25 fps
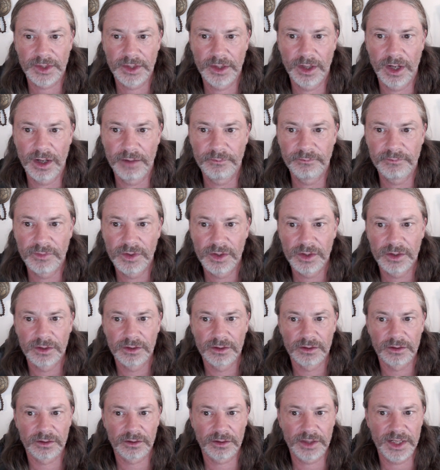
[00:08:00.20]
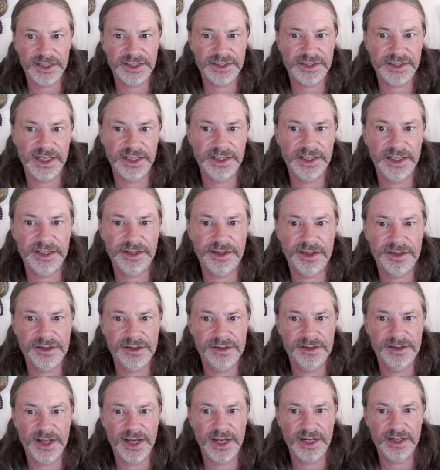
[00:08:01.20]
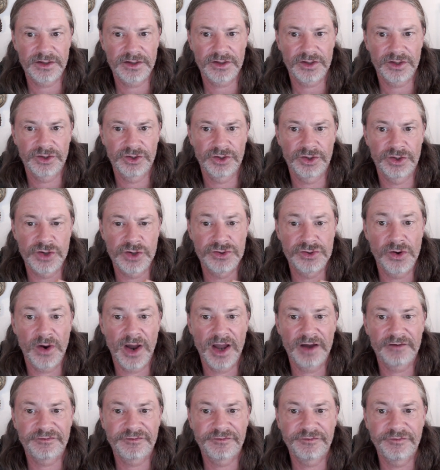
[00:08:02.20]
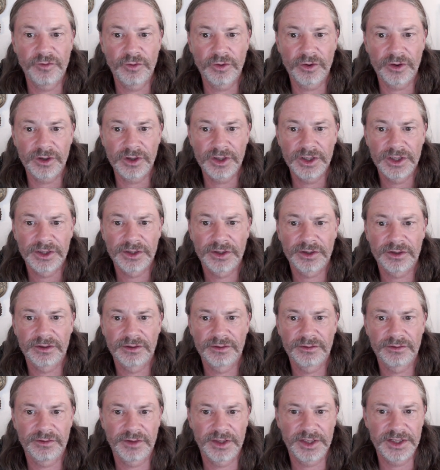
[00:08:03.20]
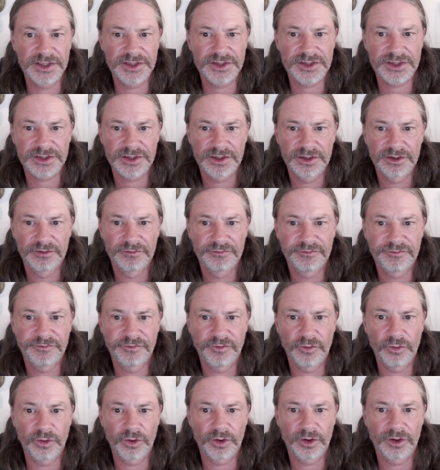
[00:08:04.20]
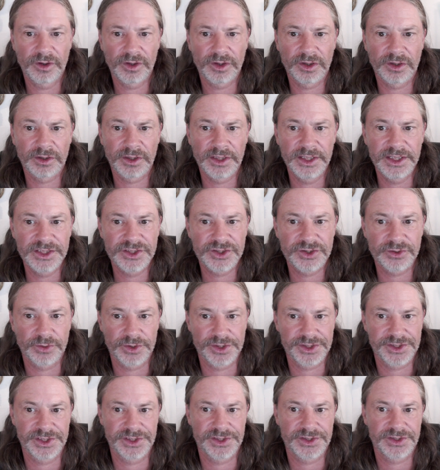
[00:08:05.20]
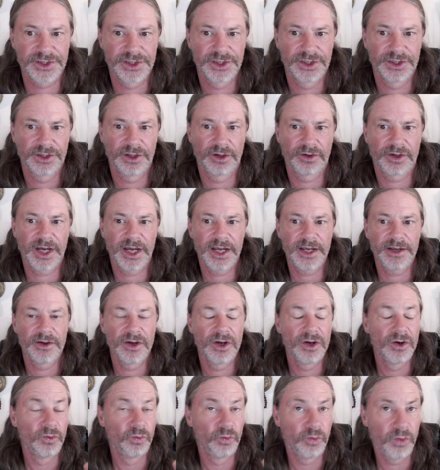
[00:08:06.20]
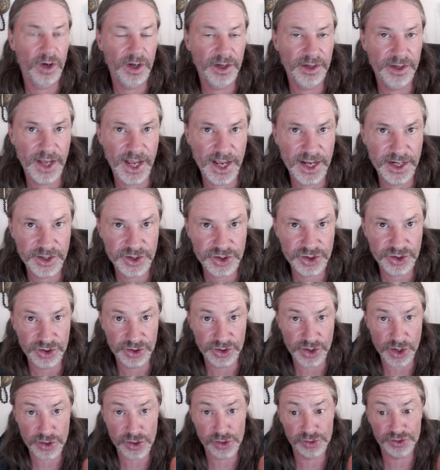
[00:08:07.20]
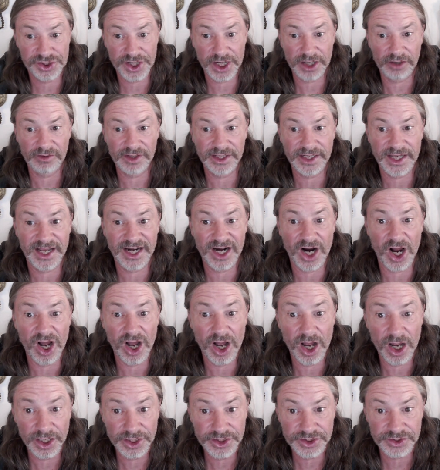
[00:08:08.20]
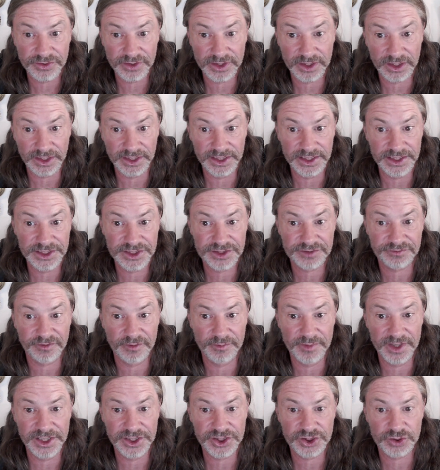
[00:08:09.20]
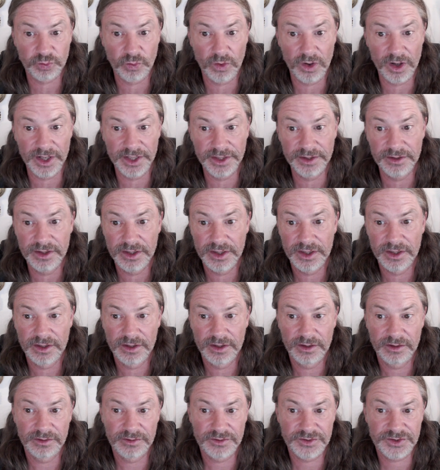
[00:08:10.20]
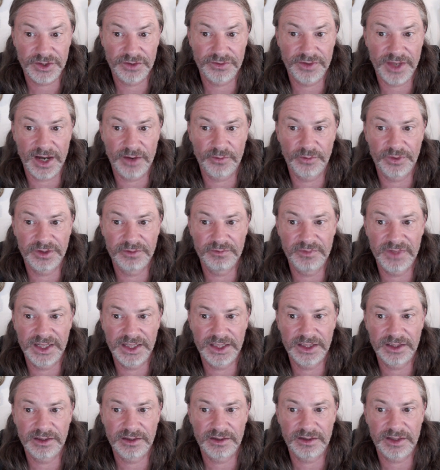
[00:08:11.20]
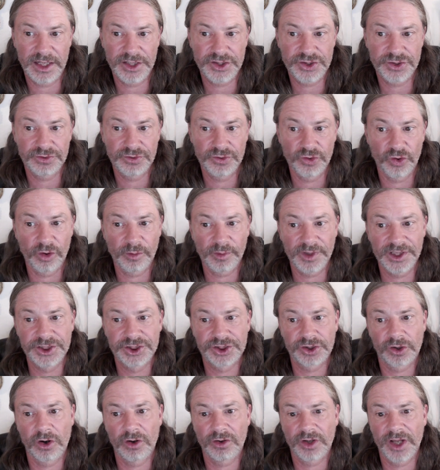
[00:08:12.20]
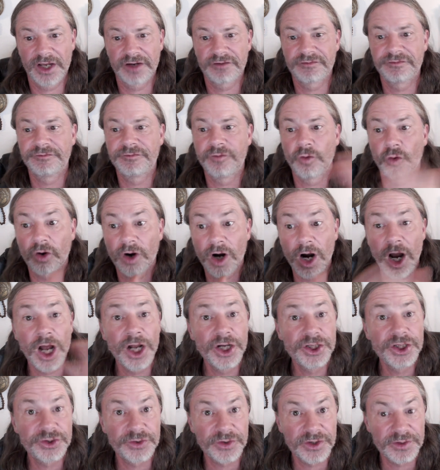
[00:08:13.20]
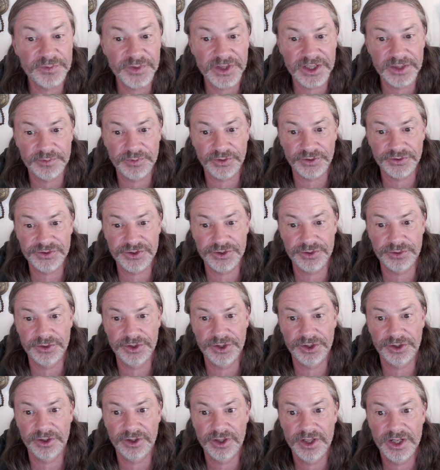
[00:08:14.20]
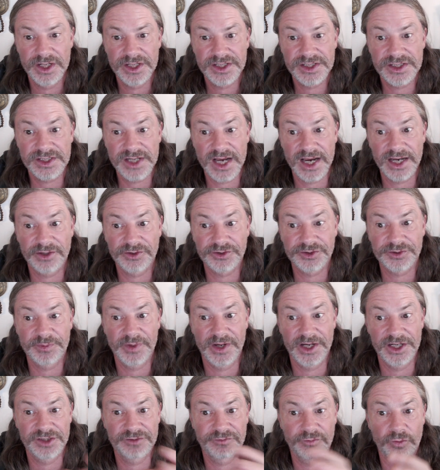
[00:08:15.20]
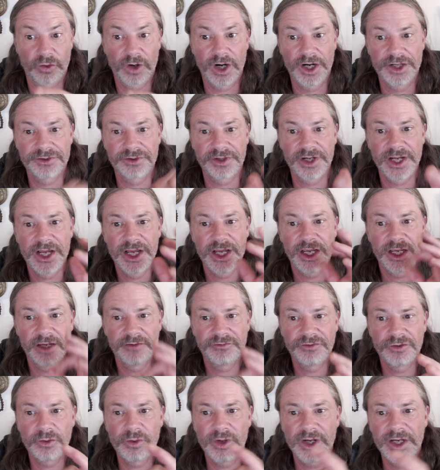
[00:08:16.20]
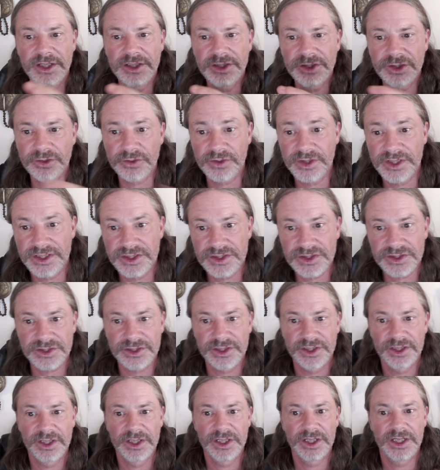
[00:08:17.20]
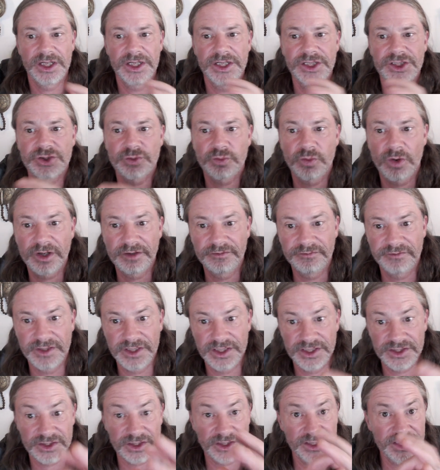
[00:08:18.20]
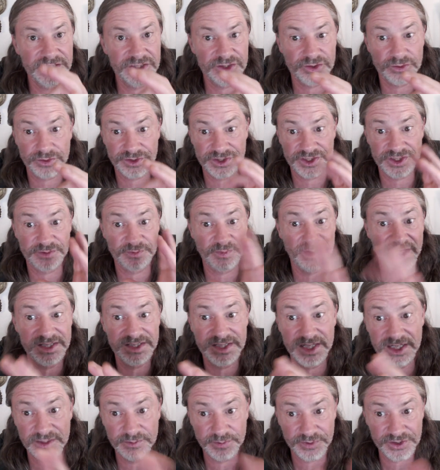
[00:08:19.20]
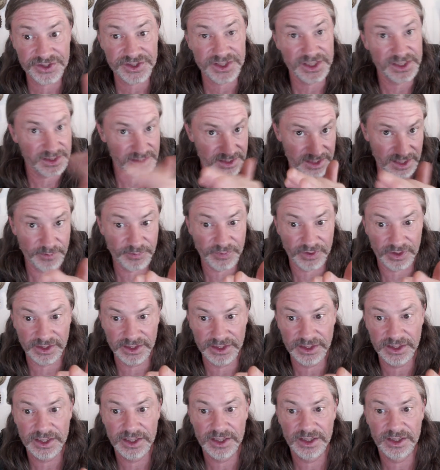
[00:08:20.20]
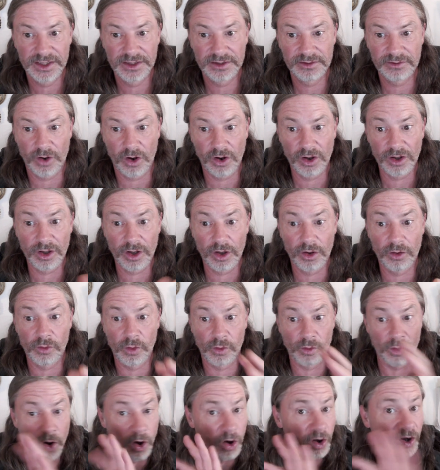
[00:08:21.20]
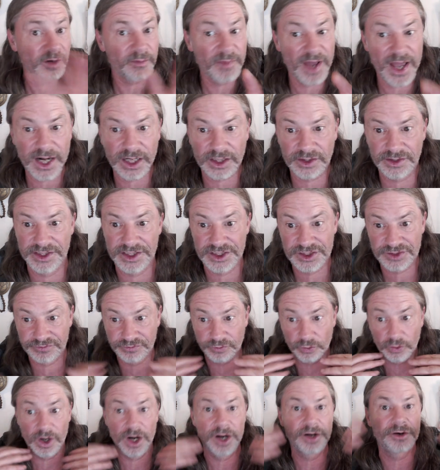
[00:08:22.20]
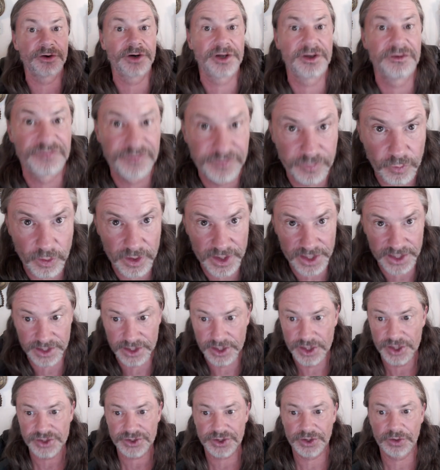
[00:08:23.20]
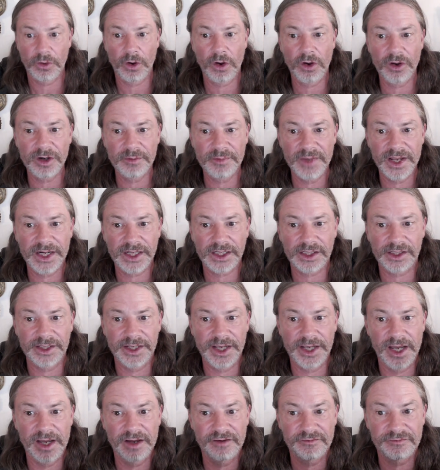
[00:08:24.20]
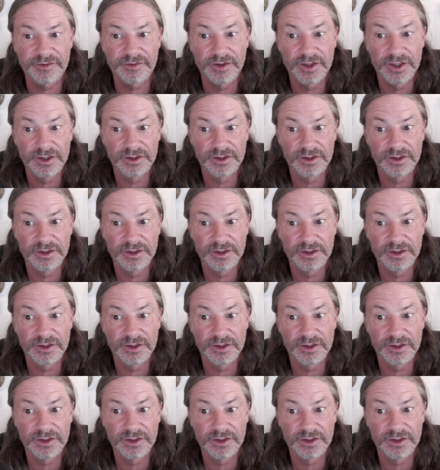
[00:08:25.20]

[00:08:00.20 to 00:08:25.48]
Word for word: um, let's say that, that you have four these four lead sources, okay? One, and you, you generally get a hundred leads from each one, so that would mean that you normally draw like four hundred people to your sales page, four hundred. If you increase each one of these lead sources by ten percent separately, all automatically it's four hundred forty. So you automatically have